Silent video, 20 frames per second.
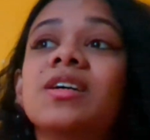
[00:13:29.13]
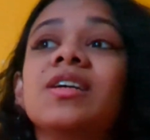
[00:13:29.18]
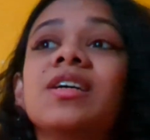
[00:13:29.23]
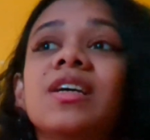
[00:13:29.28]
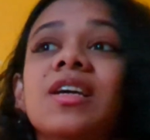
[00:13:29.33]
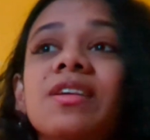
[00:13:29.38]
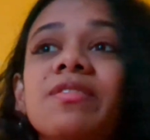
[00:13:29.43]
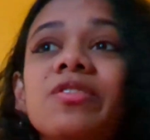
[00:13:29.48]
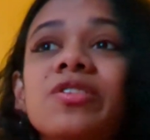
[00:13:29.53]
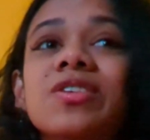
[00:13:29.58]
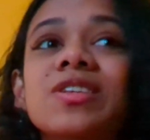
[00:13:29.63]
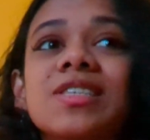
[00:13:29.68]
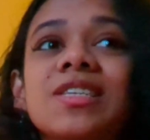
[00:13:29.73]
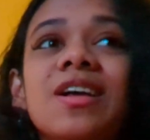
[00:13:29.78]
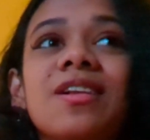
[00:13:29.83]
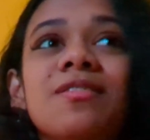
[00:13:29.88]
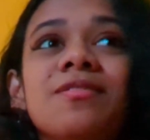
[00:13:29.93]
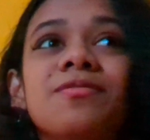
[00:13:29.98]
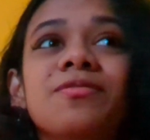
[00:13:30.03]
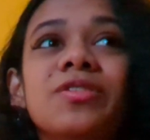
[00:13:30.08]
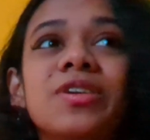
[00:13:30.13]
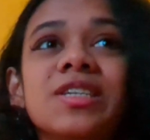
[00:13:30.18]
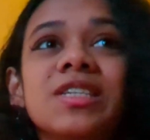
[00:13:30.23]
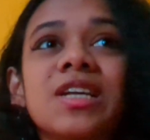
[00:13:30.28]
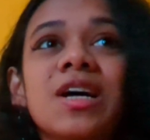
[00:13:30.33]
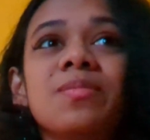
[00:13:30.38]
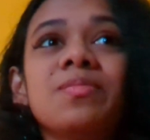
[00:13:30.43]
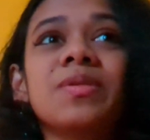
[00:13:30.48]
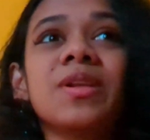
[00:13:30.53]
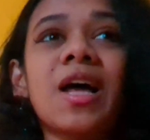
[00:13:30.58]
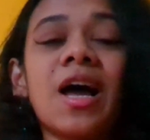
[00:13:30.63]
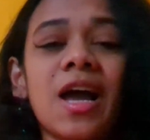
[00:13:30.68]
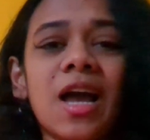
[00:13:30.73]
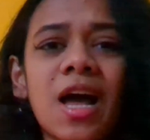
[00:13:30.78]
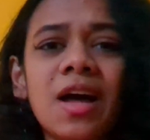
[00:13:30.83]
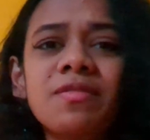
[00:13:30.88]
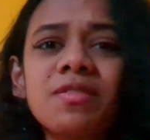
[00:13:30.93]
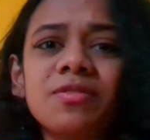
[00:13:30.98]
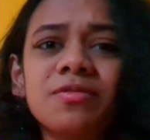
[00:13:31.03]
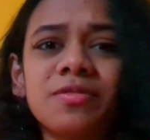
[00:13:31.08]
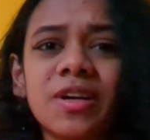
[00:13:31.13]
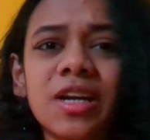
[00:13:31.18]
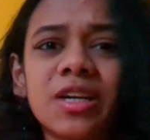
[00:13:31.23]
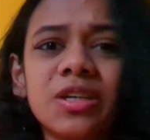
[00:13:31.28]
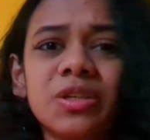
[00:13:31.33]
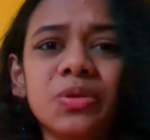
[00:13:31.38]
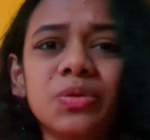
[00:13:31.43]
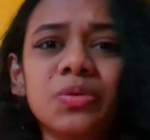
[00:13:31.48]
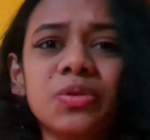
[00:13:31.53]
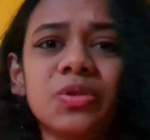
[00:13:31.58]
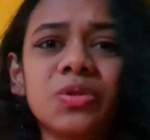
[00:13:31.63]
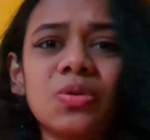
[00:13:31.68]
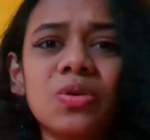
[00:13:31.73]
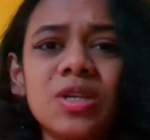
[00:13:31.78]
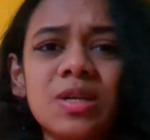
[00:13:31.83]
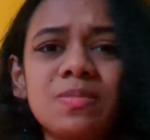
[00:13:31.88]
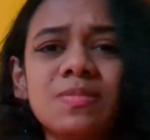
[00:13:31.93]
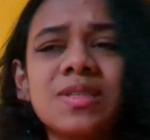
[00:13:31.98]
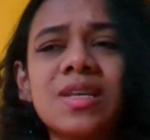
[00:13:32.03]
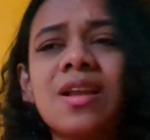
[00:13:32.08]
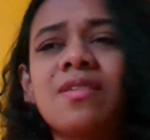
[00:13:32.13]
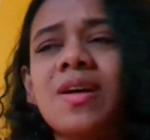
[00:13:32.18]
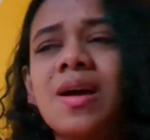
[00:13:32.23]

Give yourself, for example, I have a friend who's told himself,